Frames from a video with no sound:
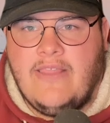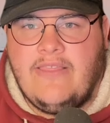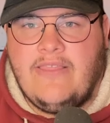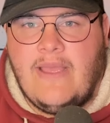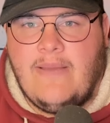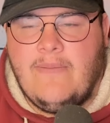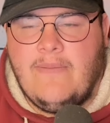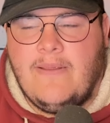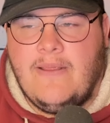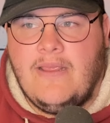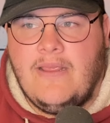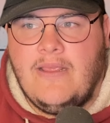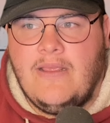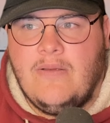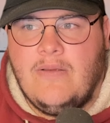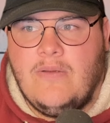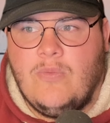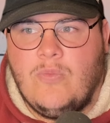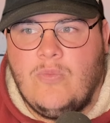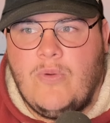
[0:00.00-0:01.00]
at that,
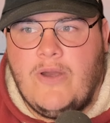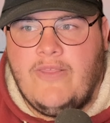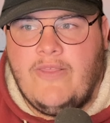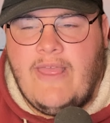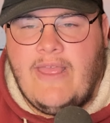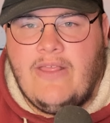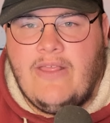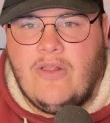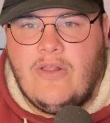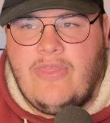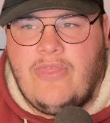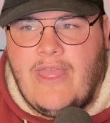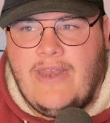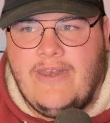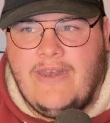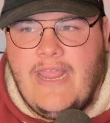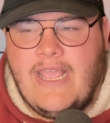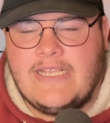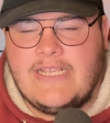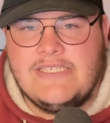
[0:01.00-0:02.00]
where that
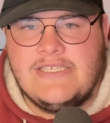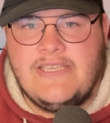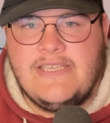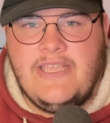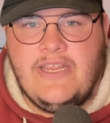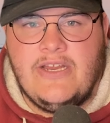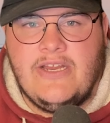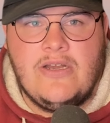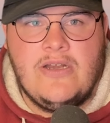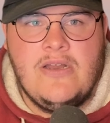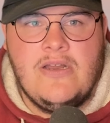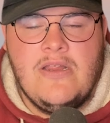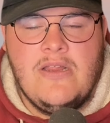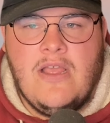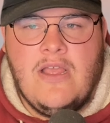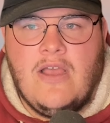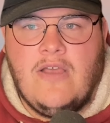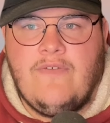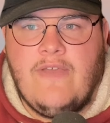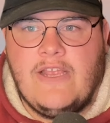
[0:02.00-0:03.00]
next tier
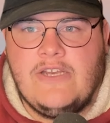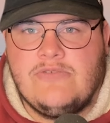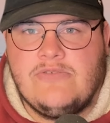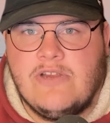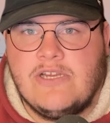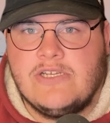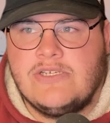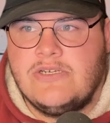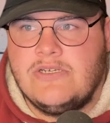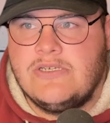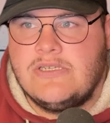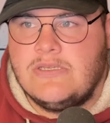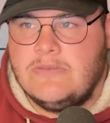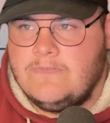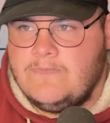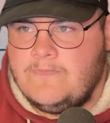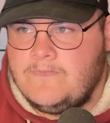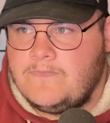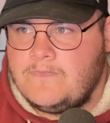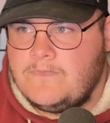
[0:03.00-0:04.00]
of edge rushers.
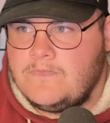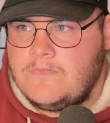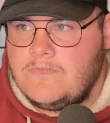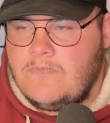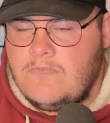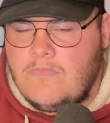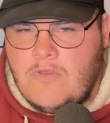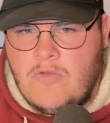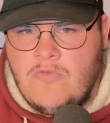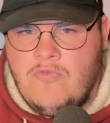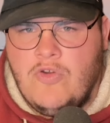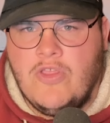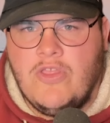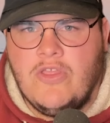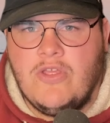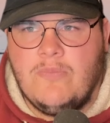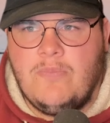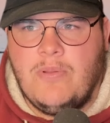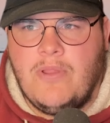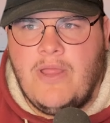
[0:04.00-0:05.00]
Really
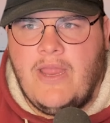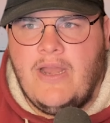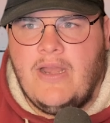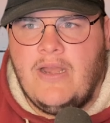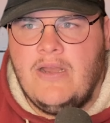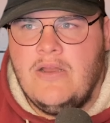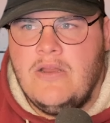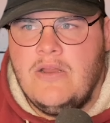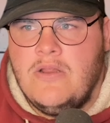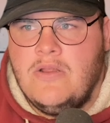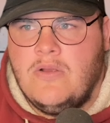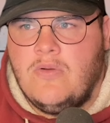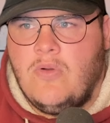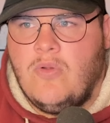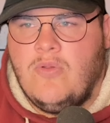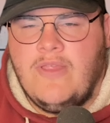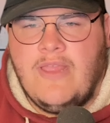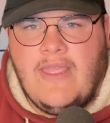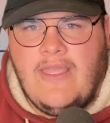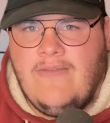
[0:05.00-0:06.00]
good player.
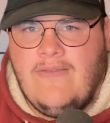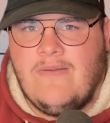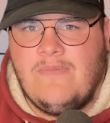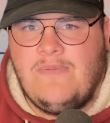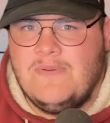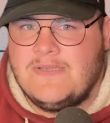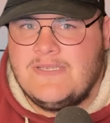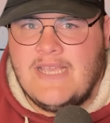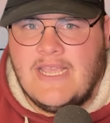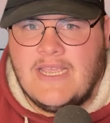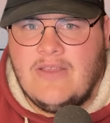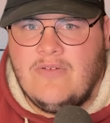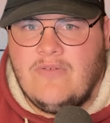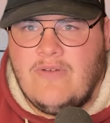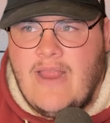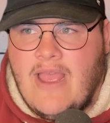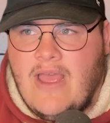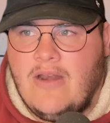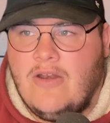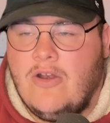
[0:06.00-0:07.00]
Only gave up
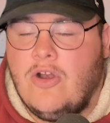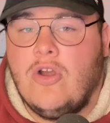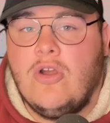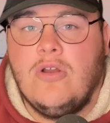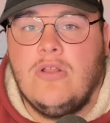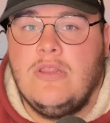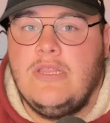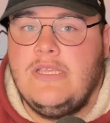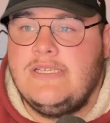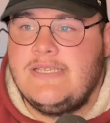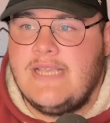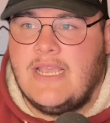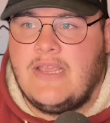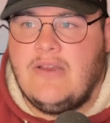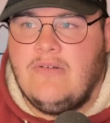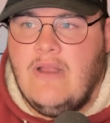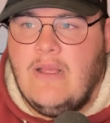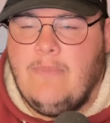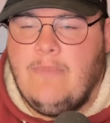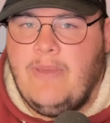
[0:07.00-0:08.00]
a early
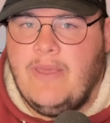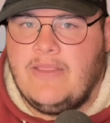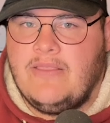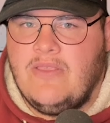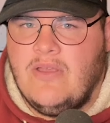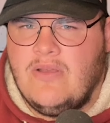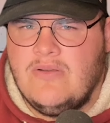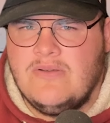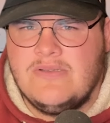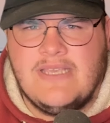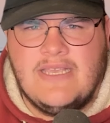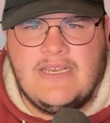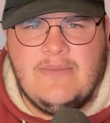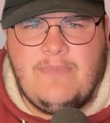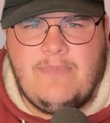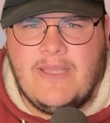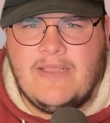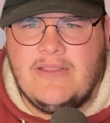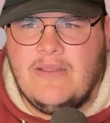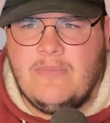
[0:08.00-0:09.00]
second-round pick, though. It was like
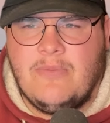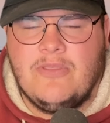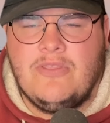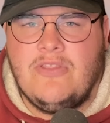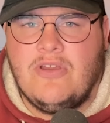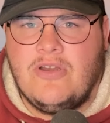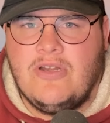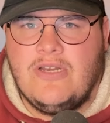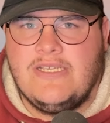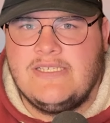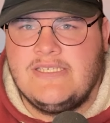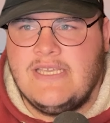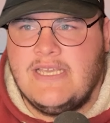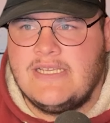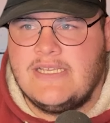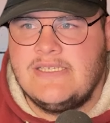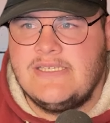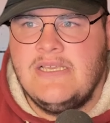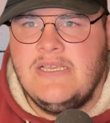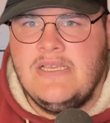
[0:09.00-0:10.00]
pick number
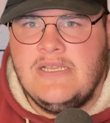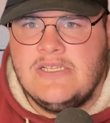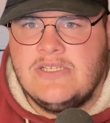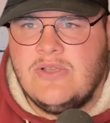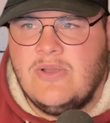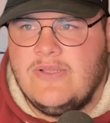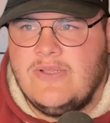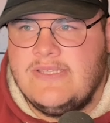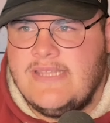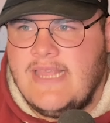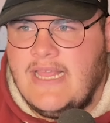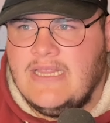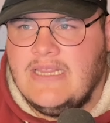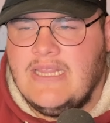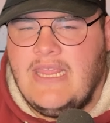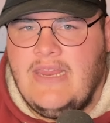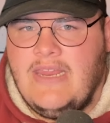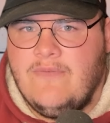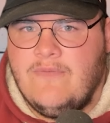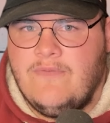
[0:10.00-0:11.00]
36. So it's that
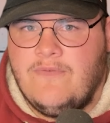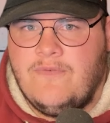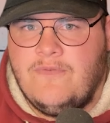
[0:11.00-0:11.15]
late,